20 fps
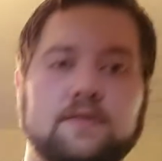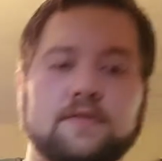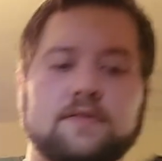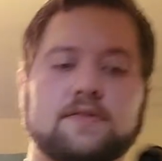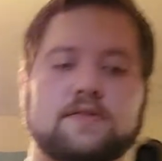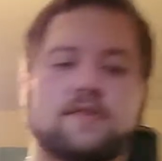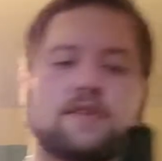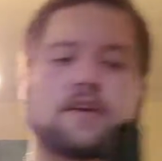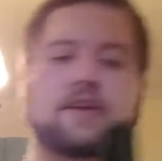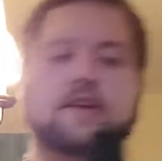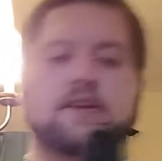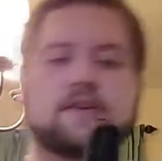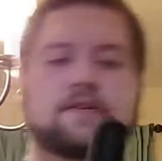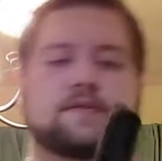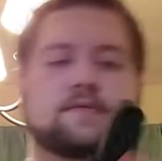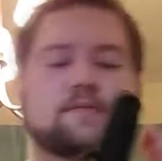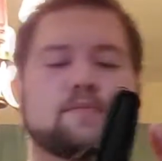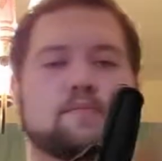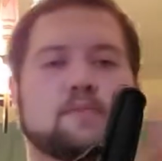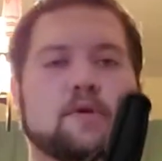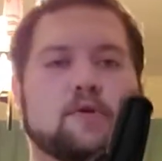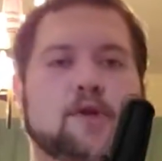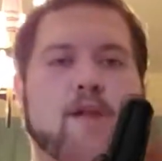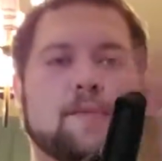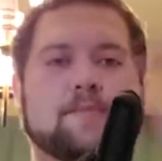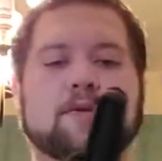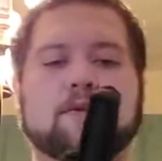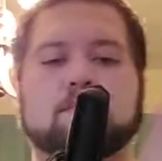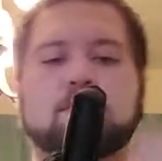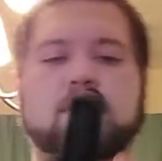it's gonna be
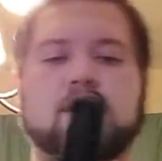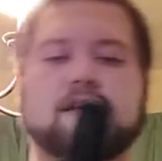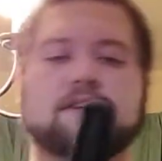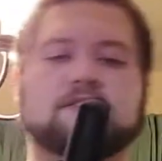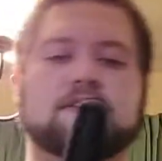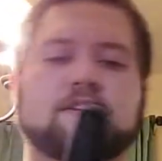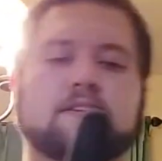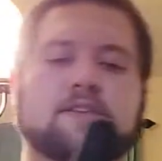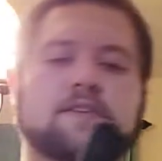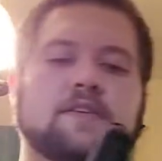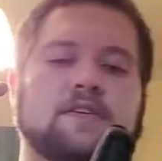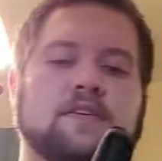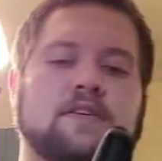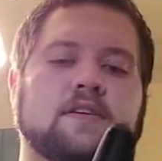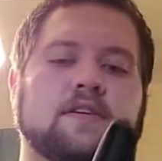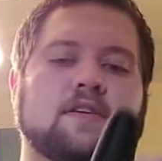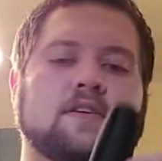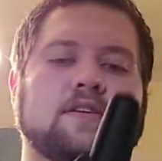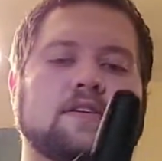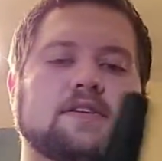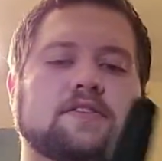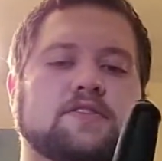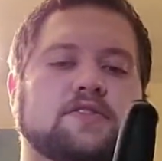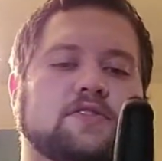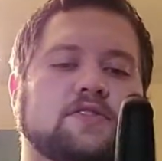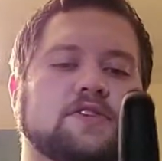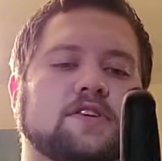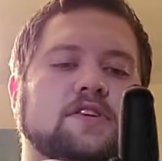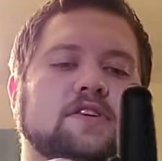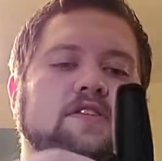wrapped in plastic. There's your
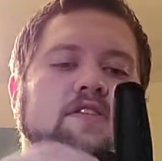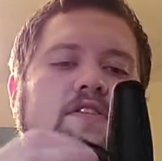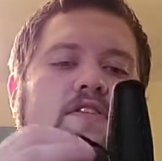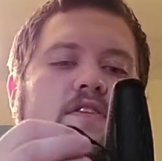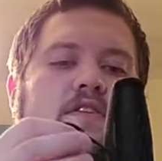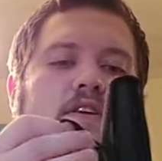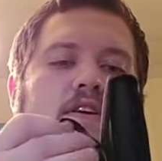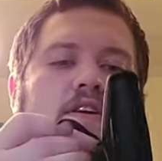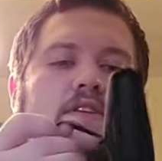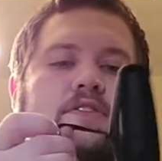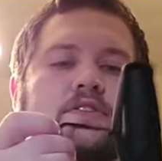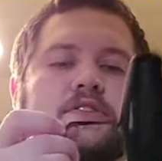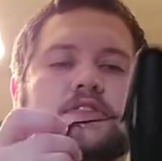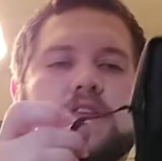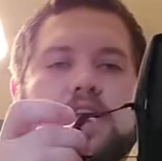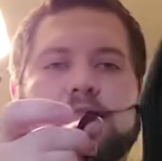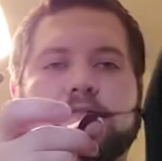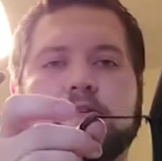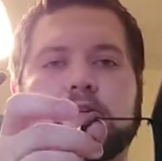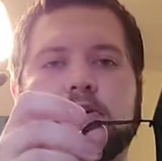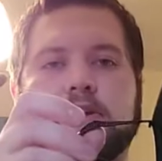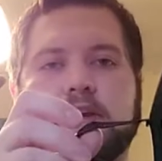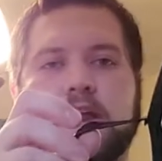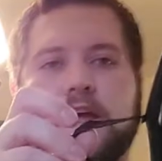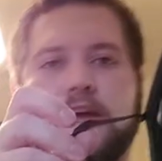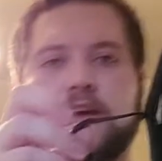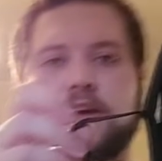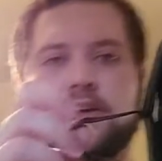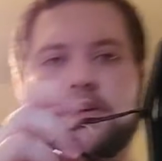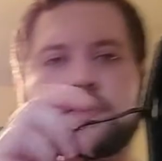sheath. Just after a
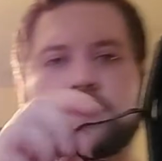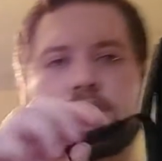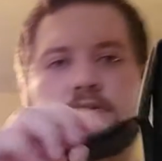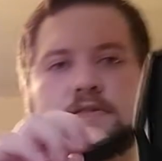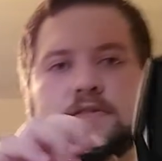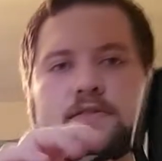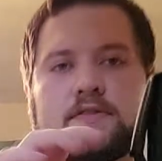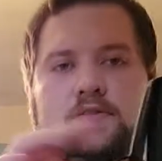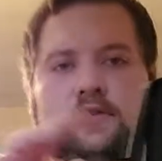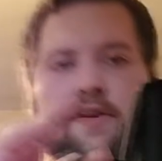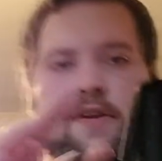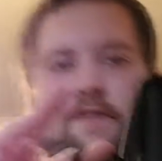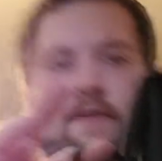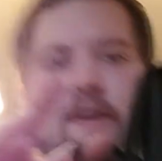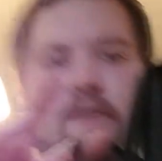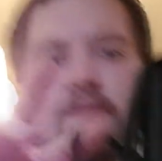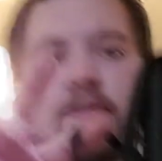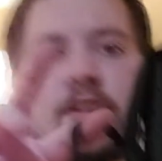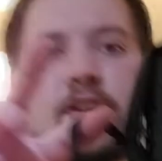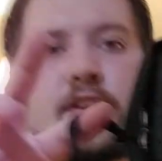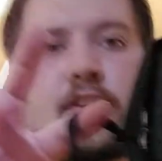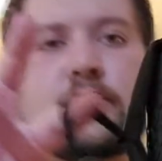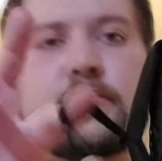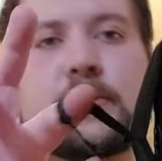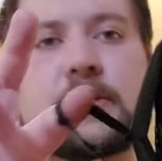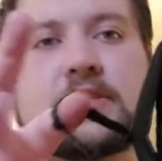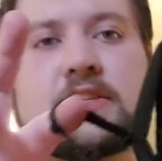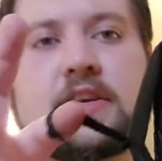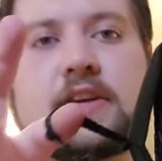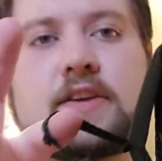day of having it on
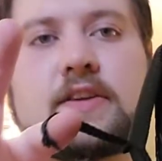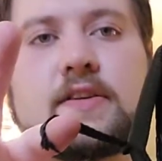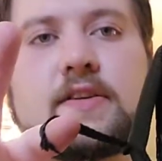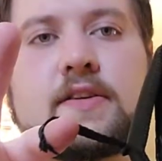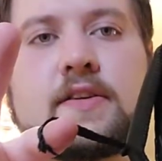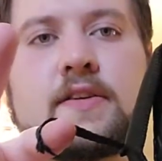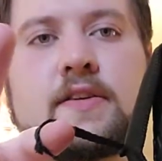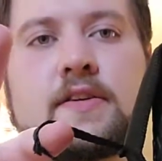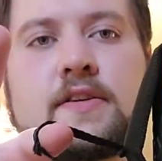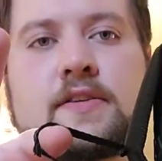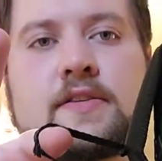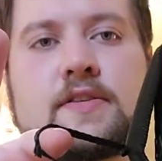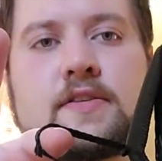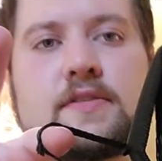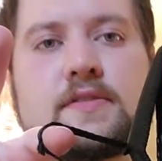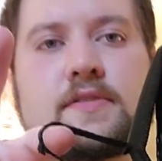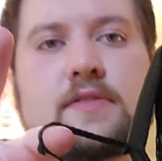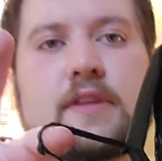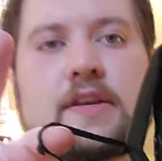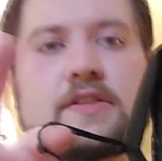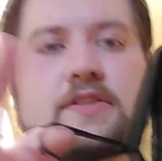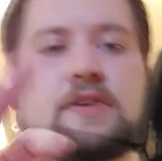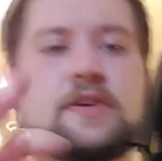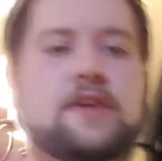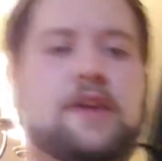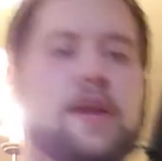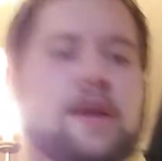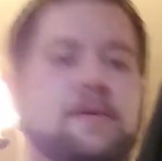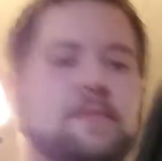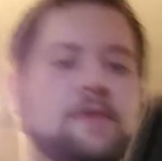my side, that started
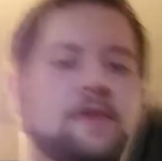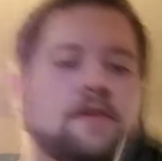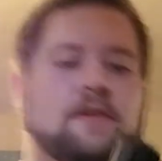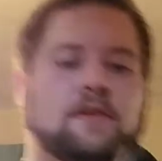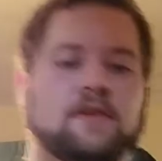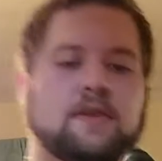to happen.